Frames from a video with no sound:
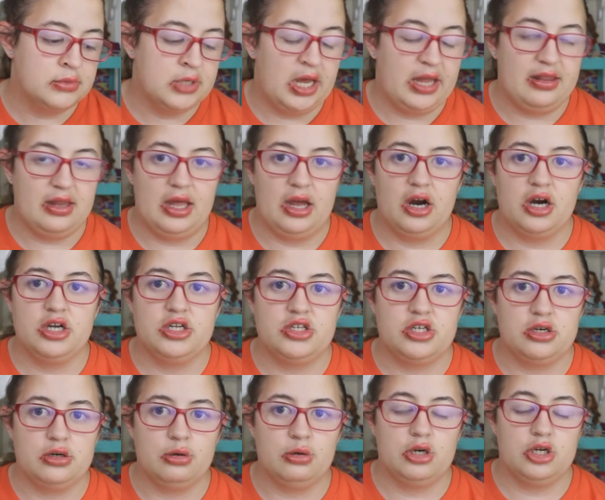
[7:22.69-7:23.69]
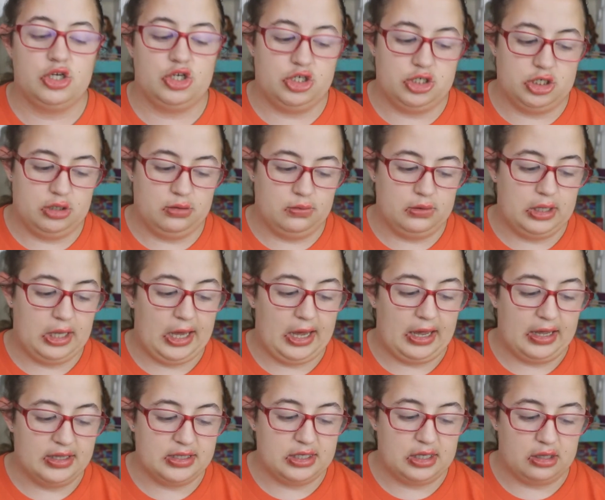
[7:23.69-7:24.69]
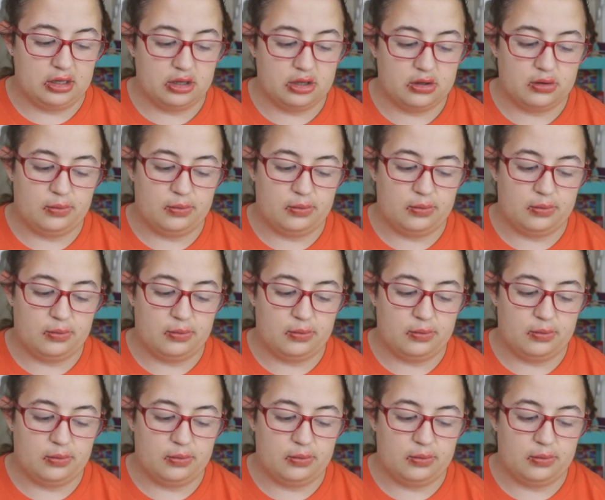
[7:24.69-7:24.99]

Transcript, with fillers: And they are due June 18th,